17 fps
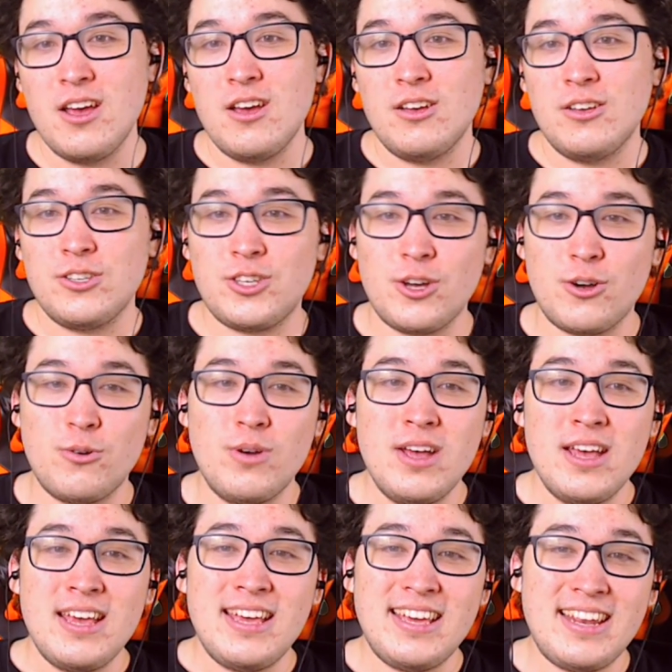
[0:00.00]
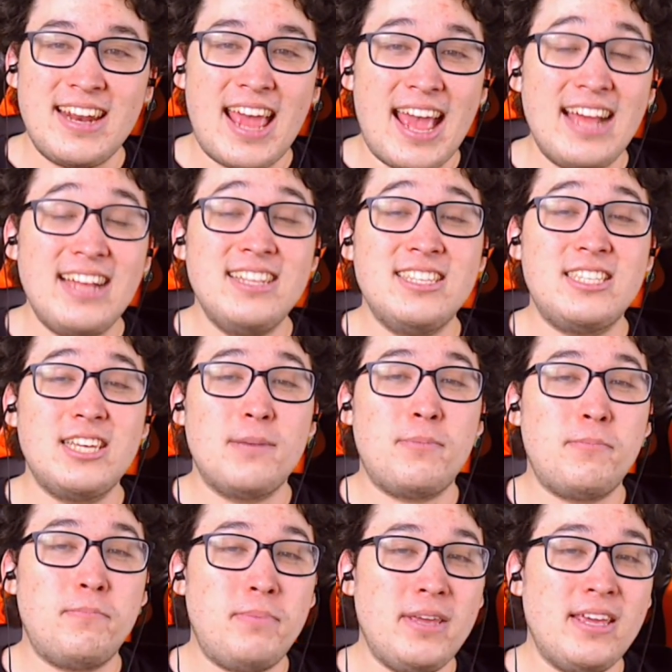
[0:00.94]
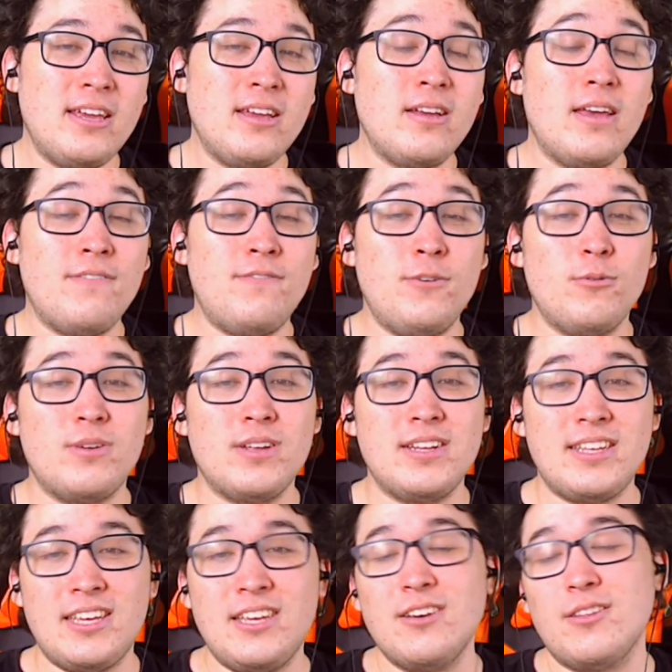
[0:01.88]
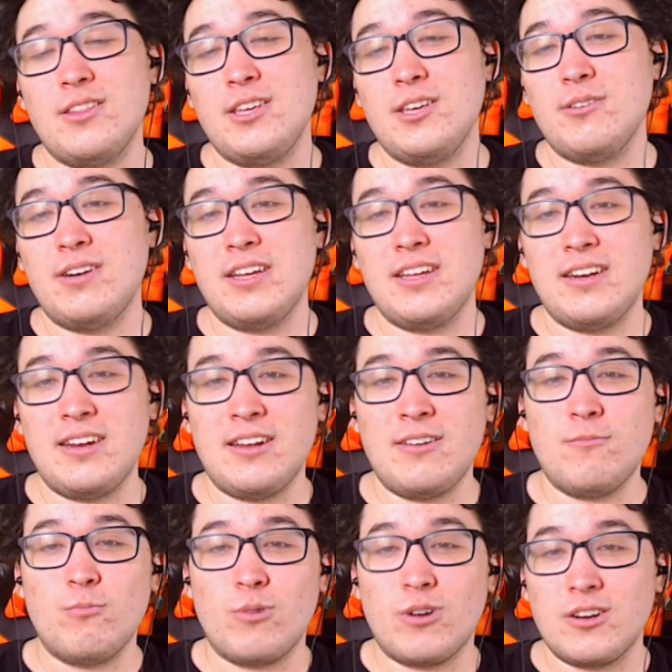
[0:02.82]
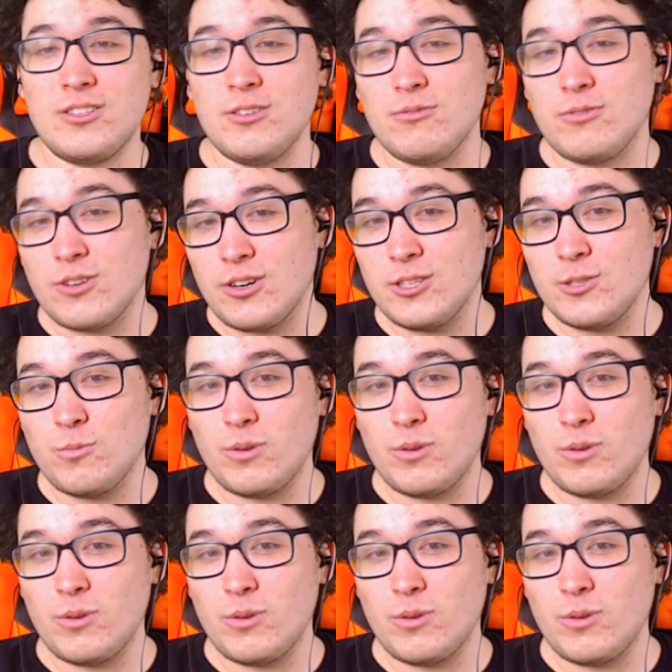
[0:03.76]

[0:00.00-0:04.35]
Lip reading: So it ends up being, if you can kill the unit in 1 or 2 turns,